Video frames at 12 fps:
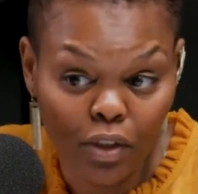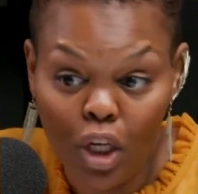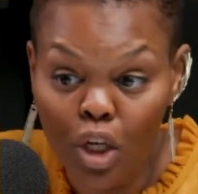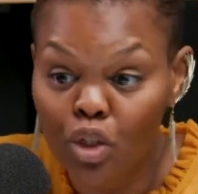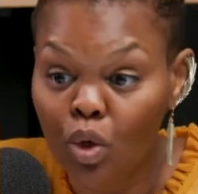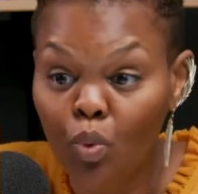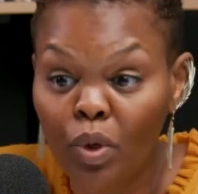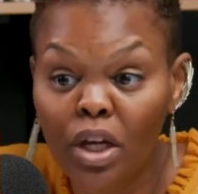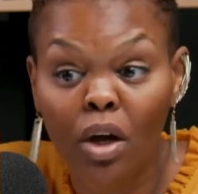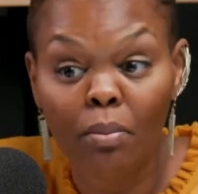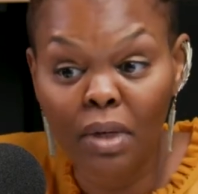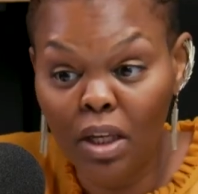Yeah. So we
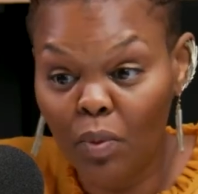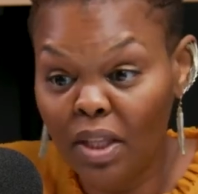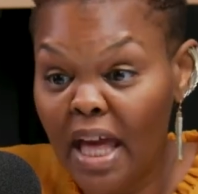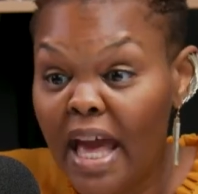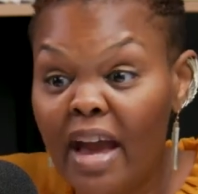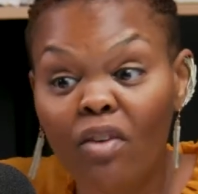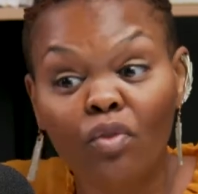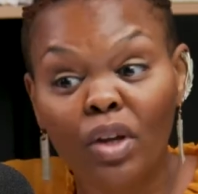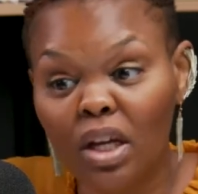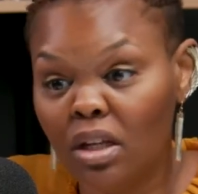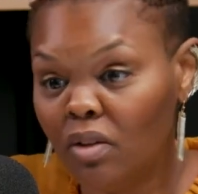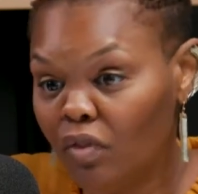are meeting with every
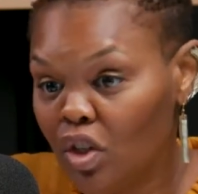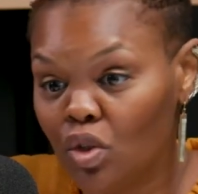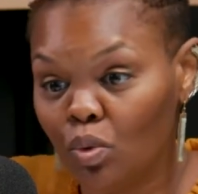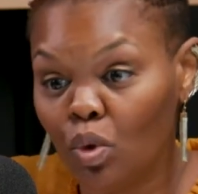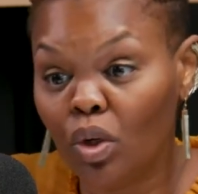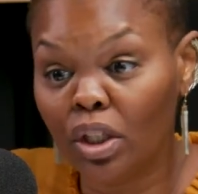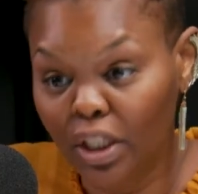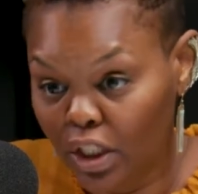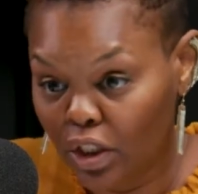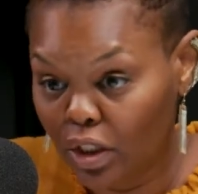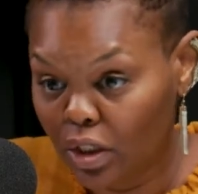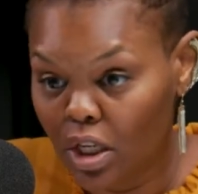individual
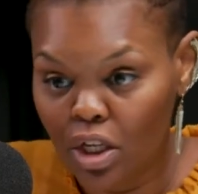cleaner.